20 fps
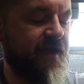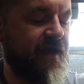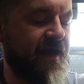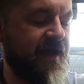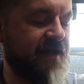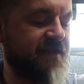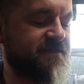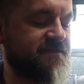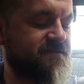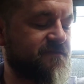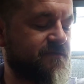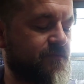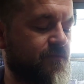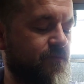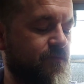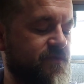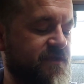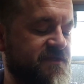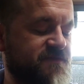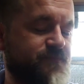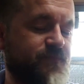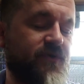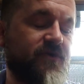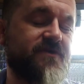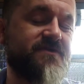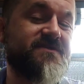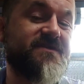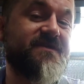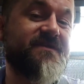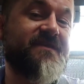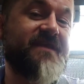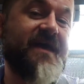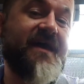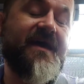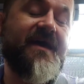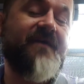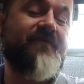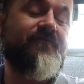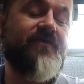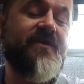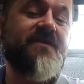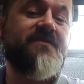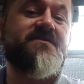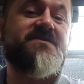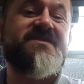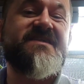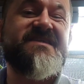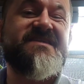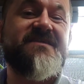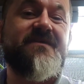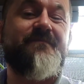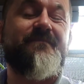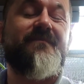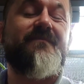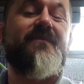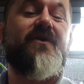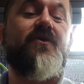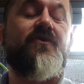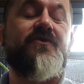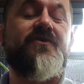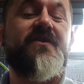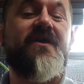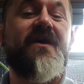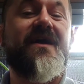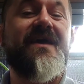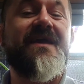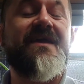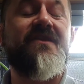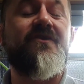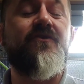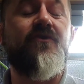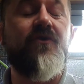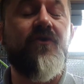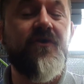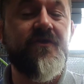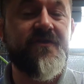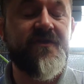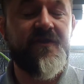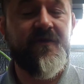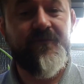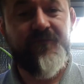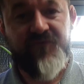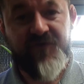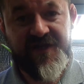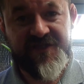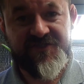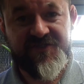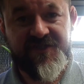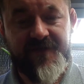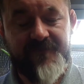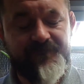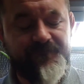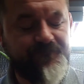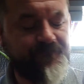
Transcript: and this puts their renal system under inordinate pressure.